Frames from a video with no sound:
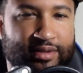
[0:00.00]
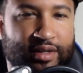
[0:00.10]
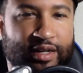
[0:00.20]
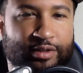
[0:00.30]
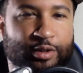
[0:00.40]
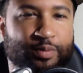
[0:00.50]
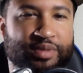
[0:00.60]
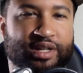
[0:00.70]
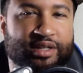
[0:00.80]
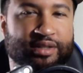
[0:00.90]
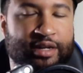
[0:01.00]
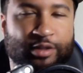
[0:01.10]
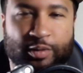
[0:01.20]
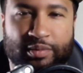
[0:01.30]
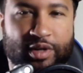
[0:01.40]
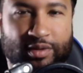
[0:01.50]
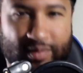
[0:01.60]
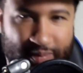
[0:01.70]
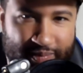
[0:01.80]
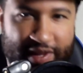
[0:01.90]
I hope
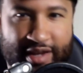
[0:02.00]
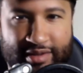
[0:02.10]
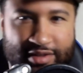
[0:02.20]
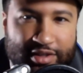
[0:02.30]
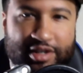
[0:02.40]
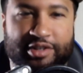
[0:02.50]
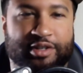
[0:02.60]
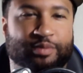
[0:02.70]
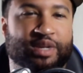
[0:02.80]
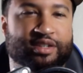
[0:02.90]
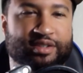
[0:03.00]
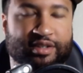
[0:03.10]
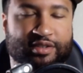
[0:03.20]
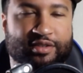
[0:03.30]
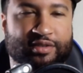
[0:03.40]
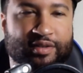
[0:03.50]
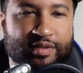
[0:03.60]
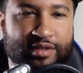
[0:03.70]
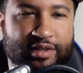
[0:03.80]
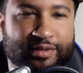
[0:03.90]
that scenario makes sense.
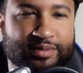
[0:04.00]
So,